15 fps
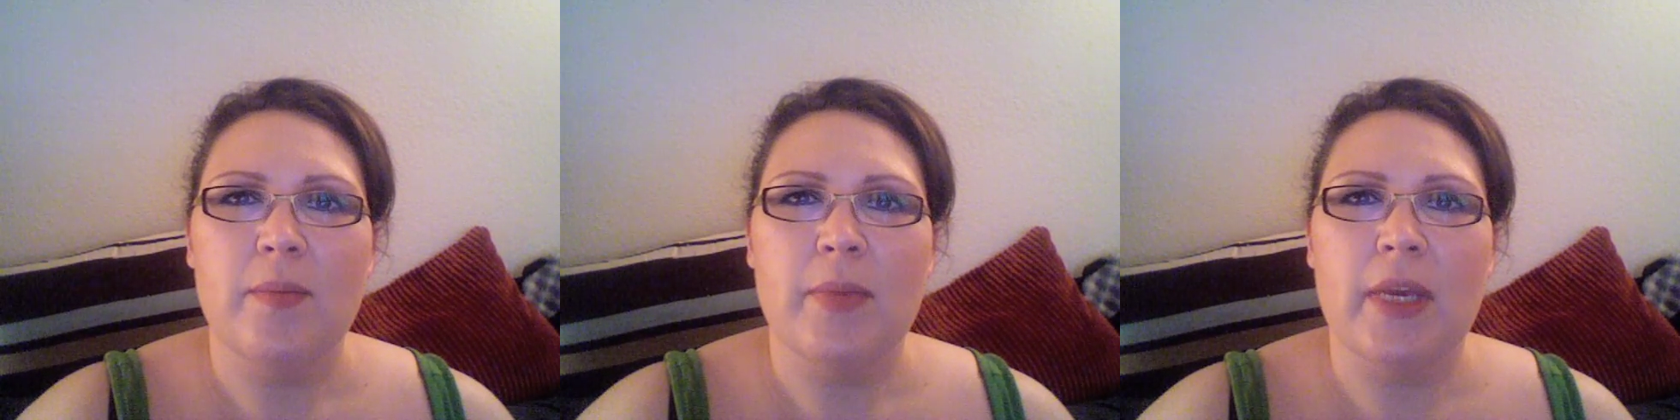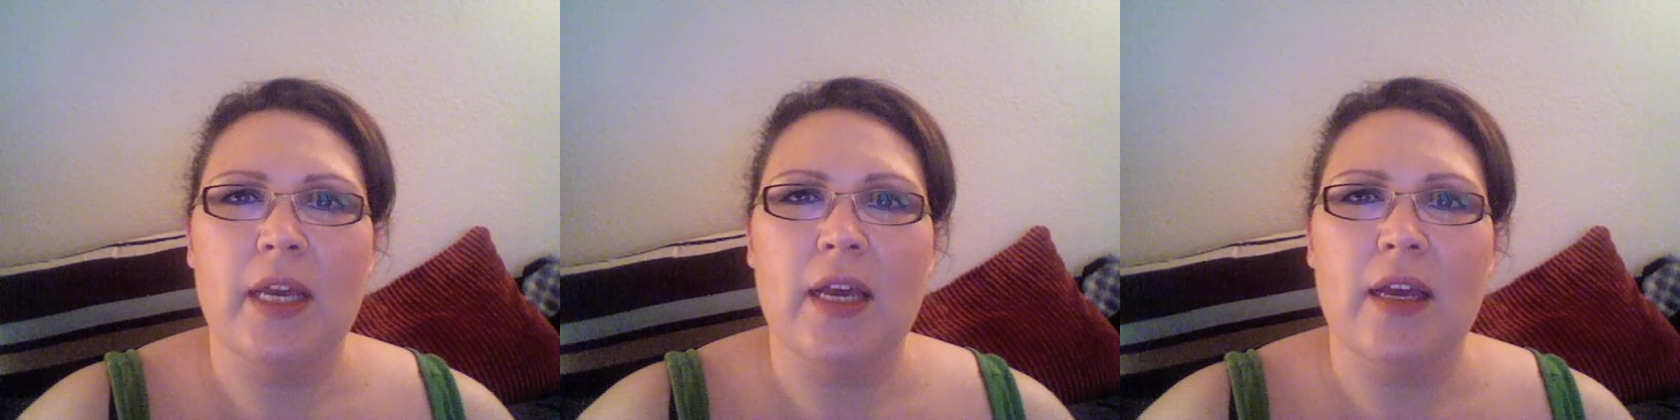
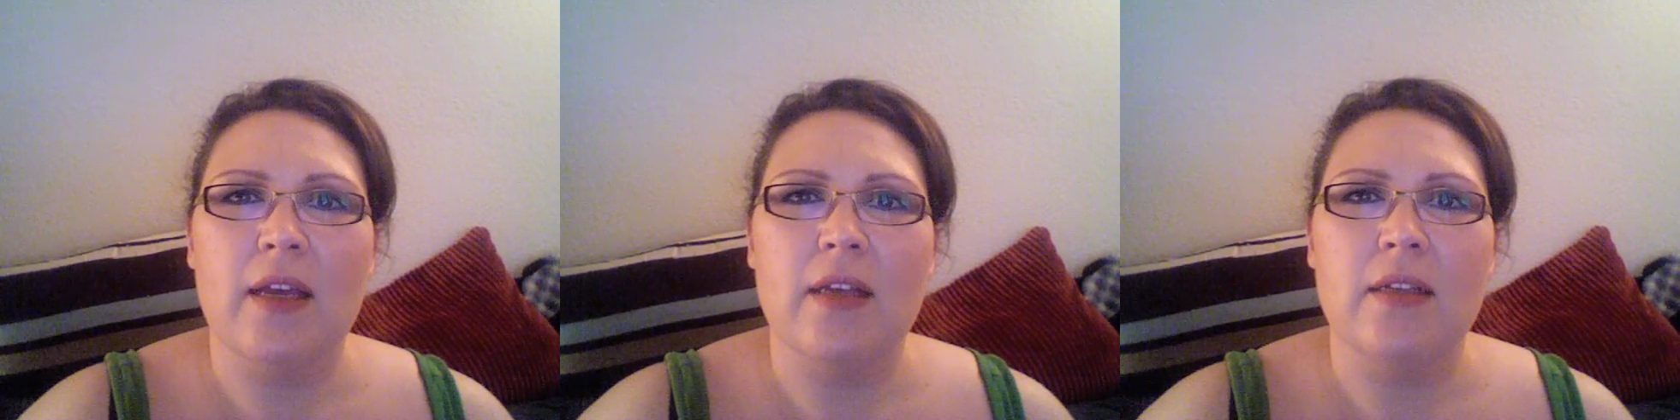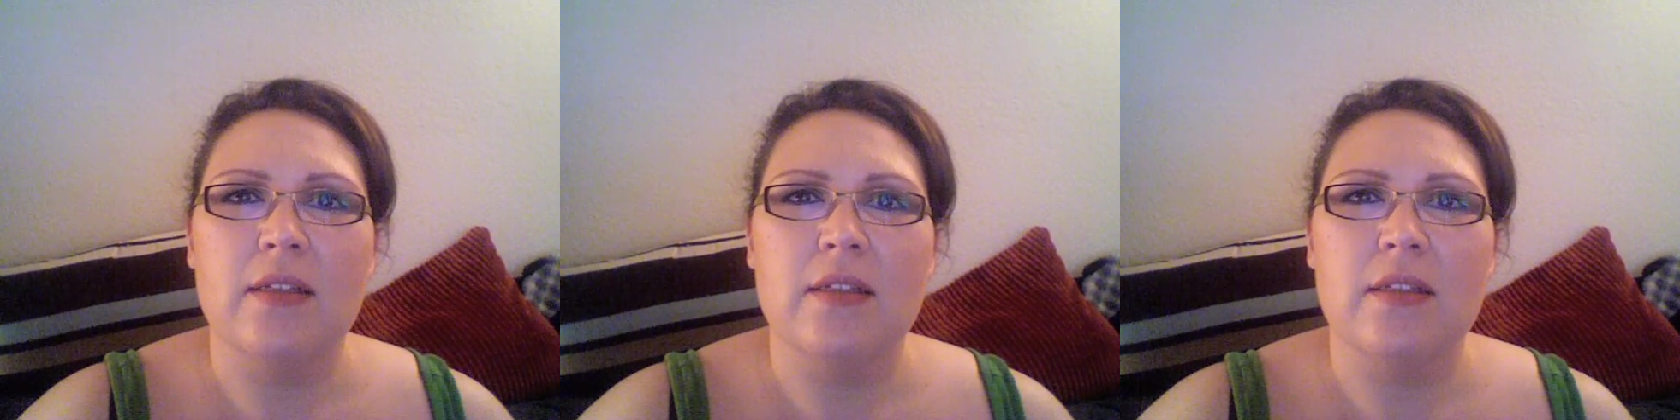
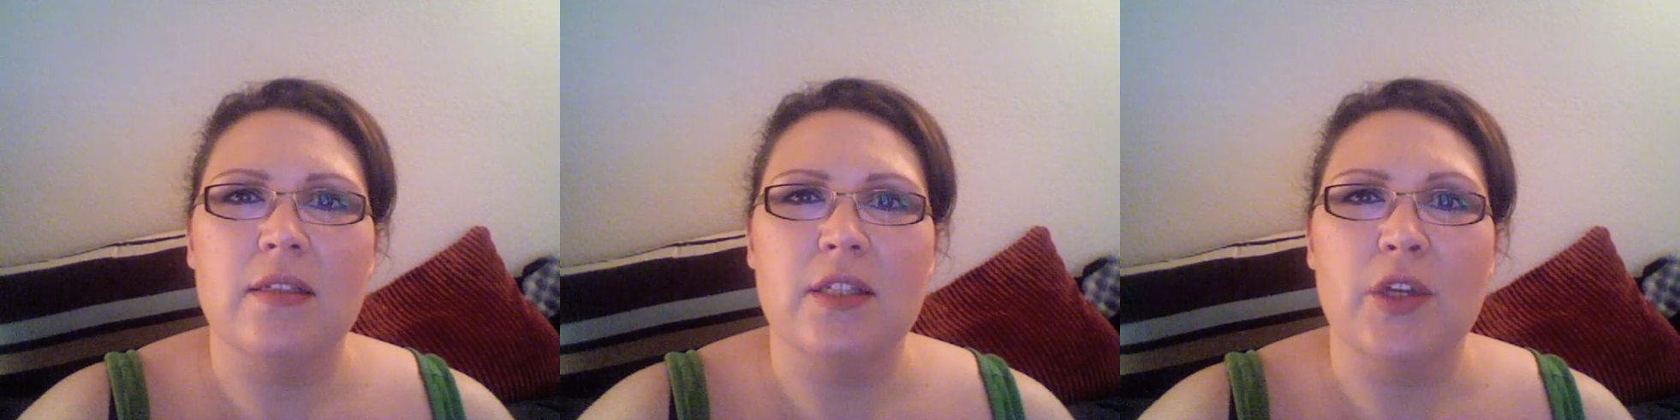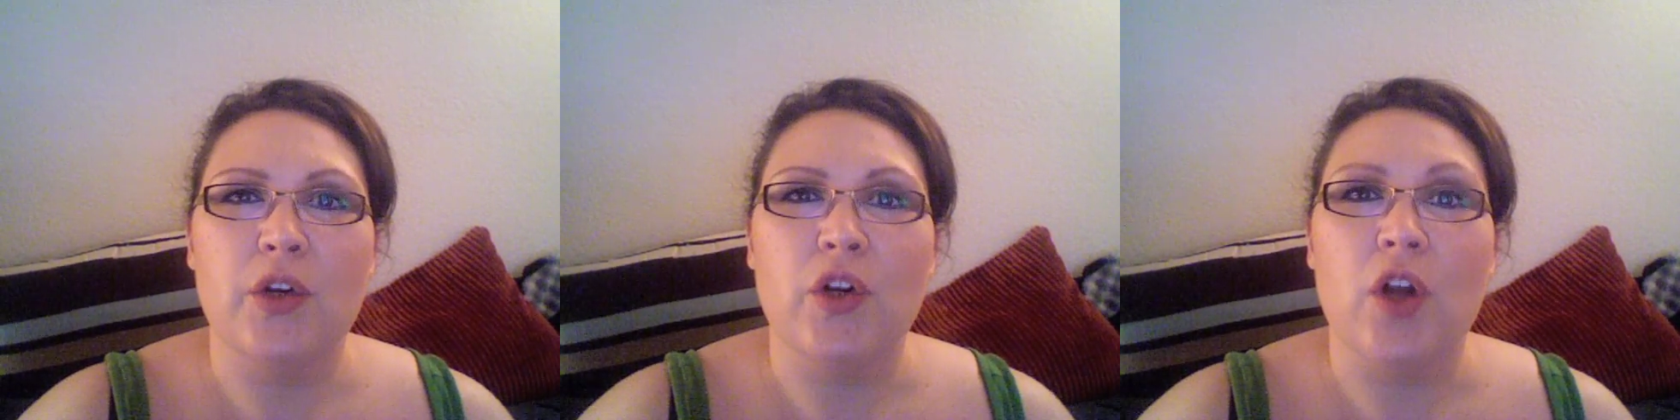
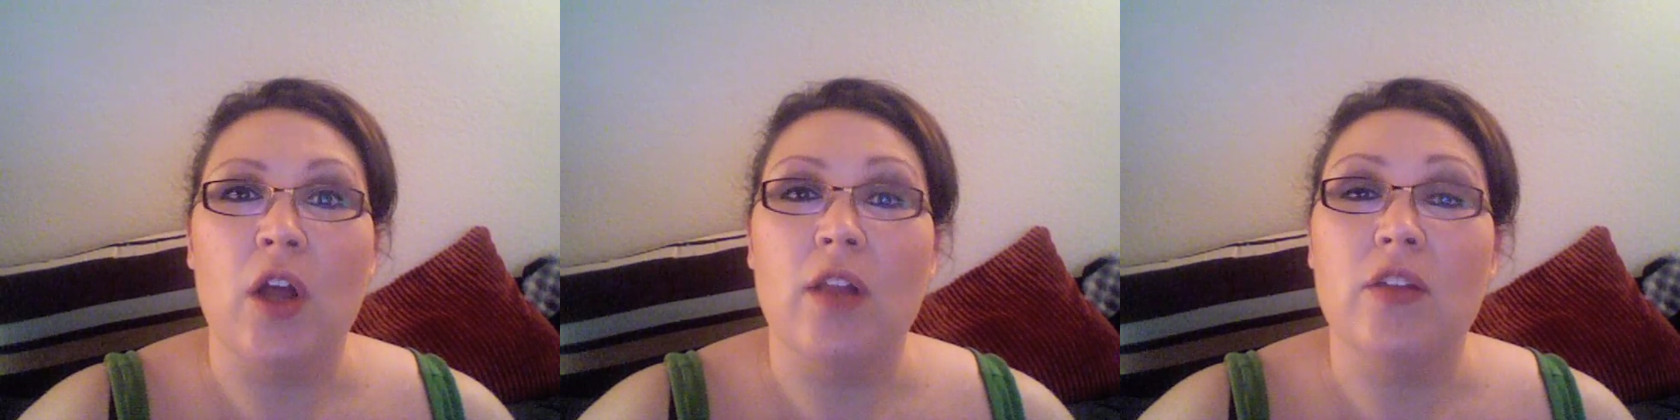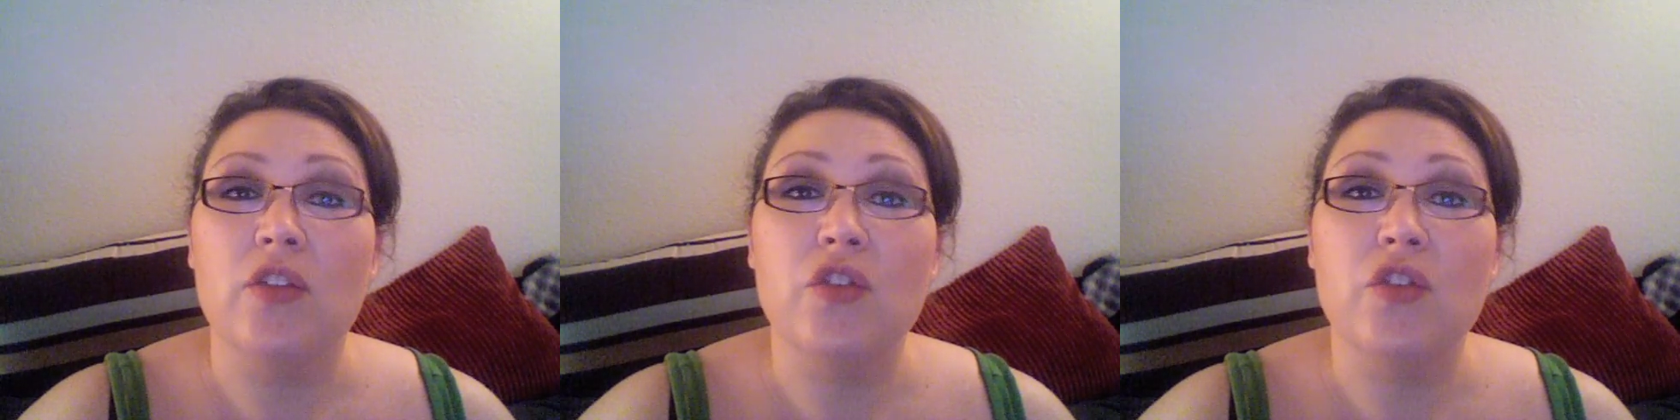Because you're not